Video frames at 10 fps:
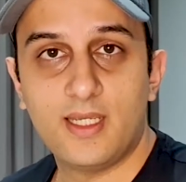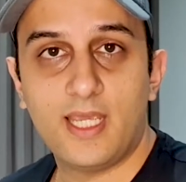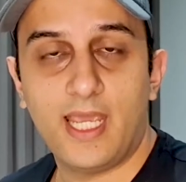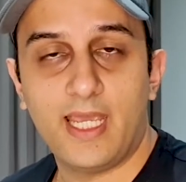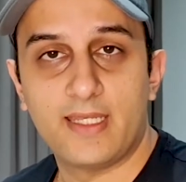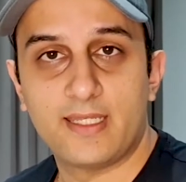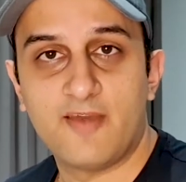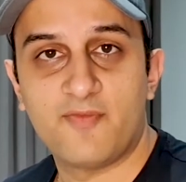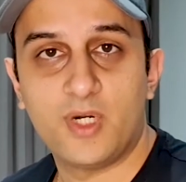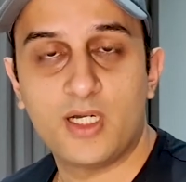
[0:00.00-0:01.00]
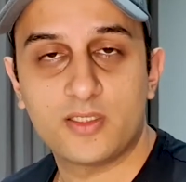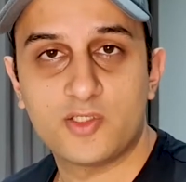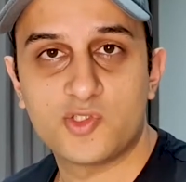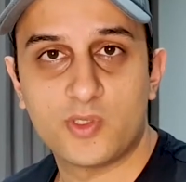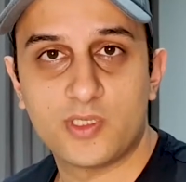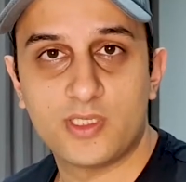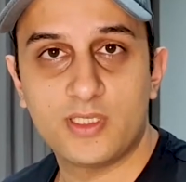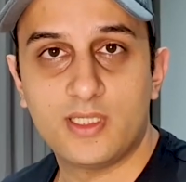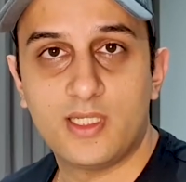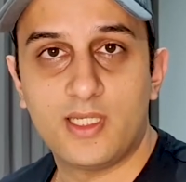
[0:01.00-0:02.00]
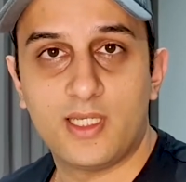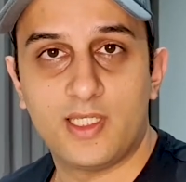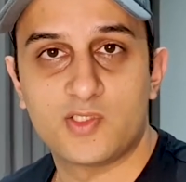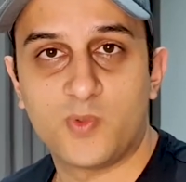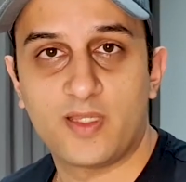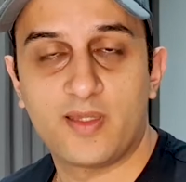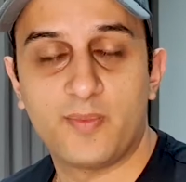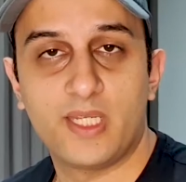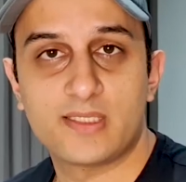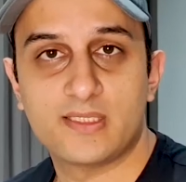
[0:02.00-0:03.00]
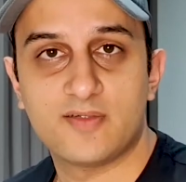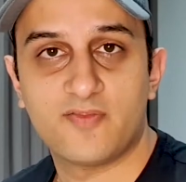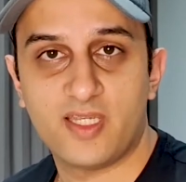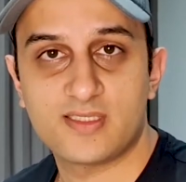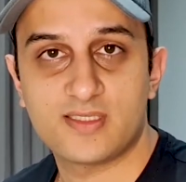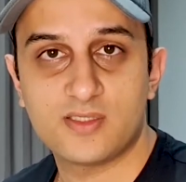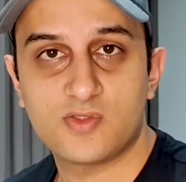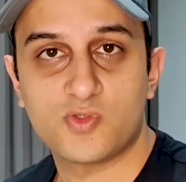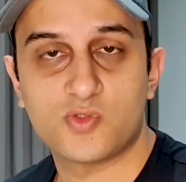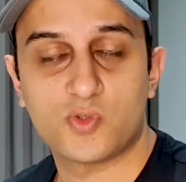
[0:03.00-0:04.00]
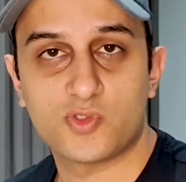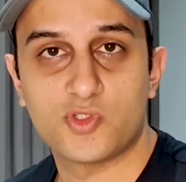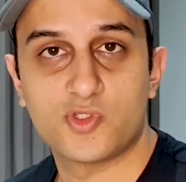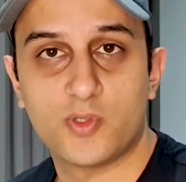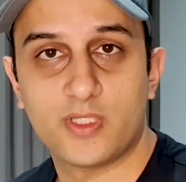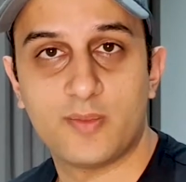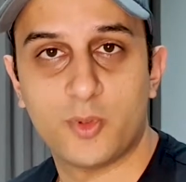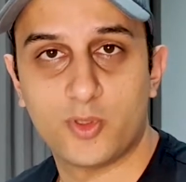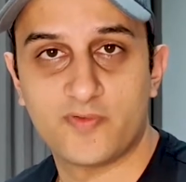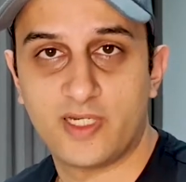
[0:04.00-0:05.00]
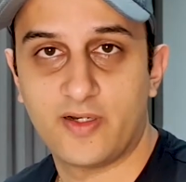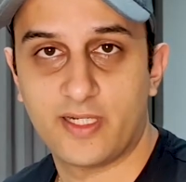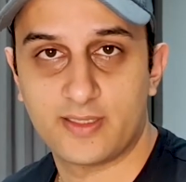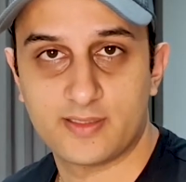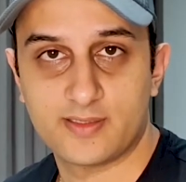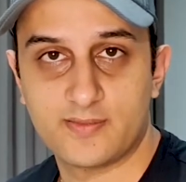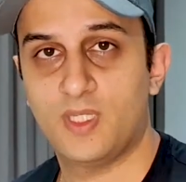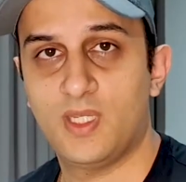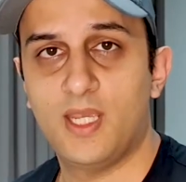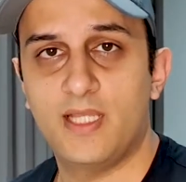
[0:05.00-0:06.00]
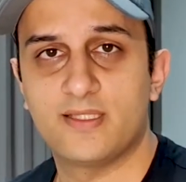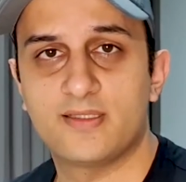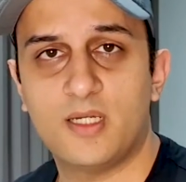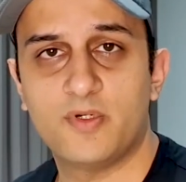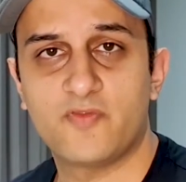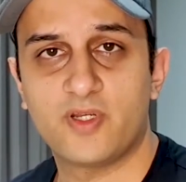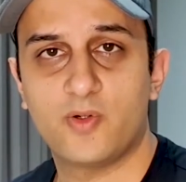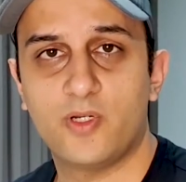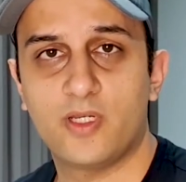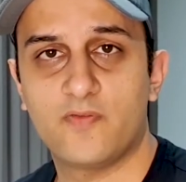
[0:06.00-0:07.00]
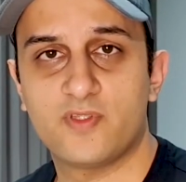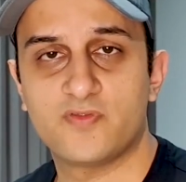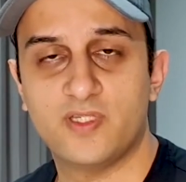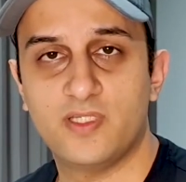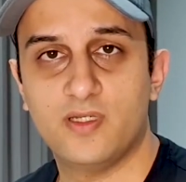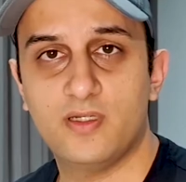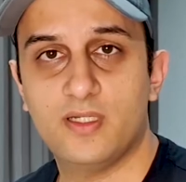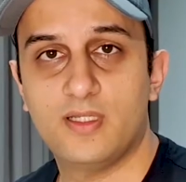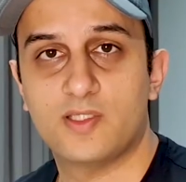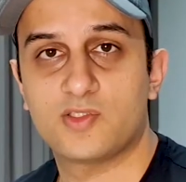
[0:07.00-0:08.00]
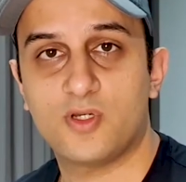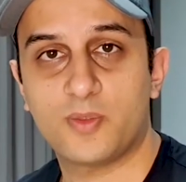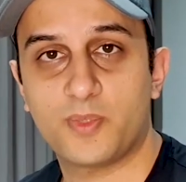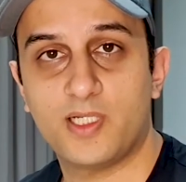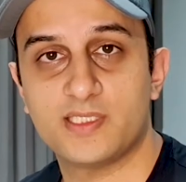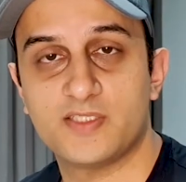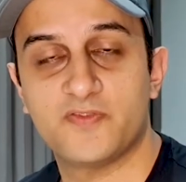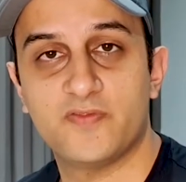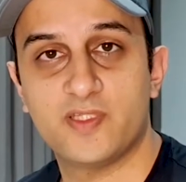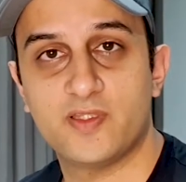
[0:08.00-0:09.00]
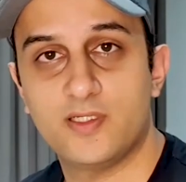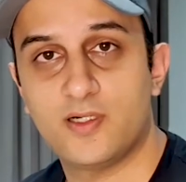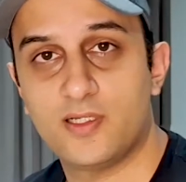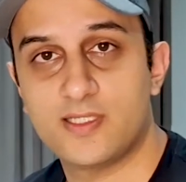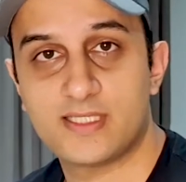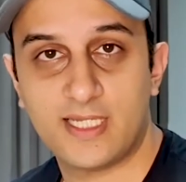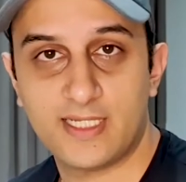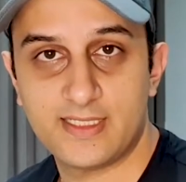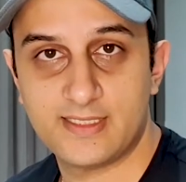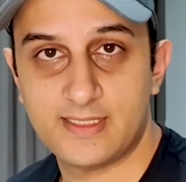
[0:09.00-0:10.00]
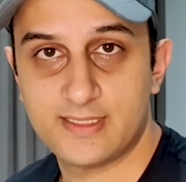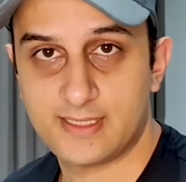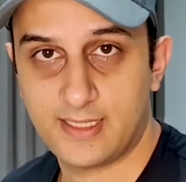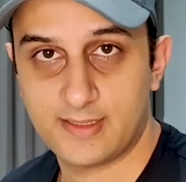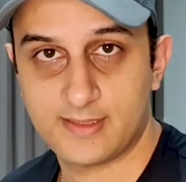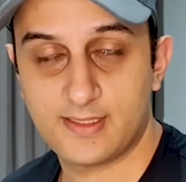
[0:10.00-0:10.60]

and have Michael Jordan as one of their biggest investors, who's also joined their board of directors. At the time of recording of this video, the stock price is $53.18